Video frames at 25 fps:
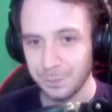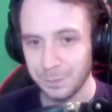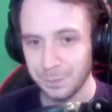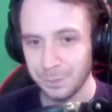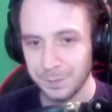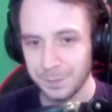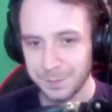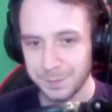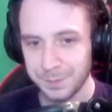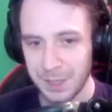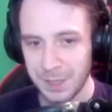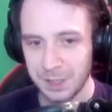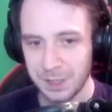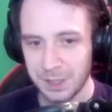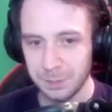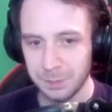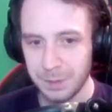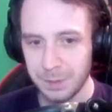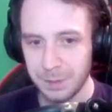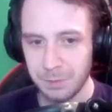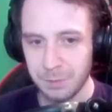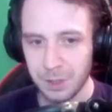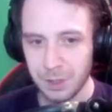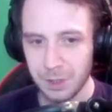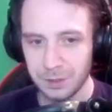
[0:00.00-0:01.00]
I could be
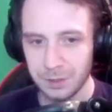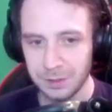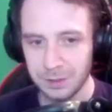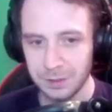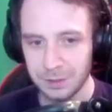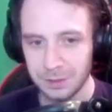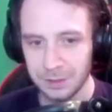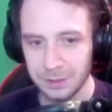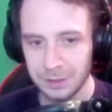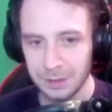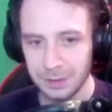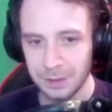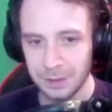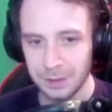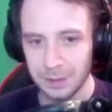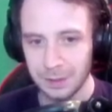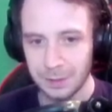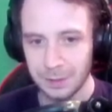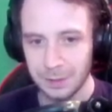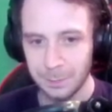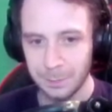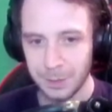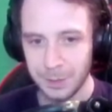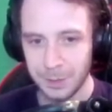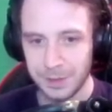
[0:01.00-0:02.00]
wrong,
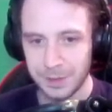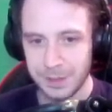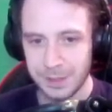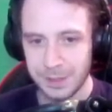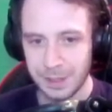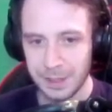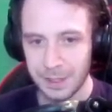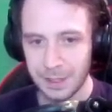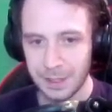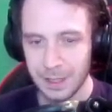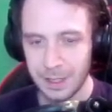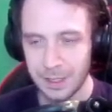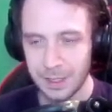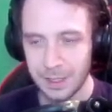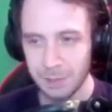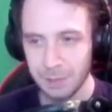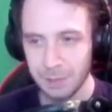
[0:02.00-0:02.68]
but I know other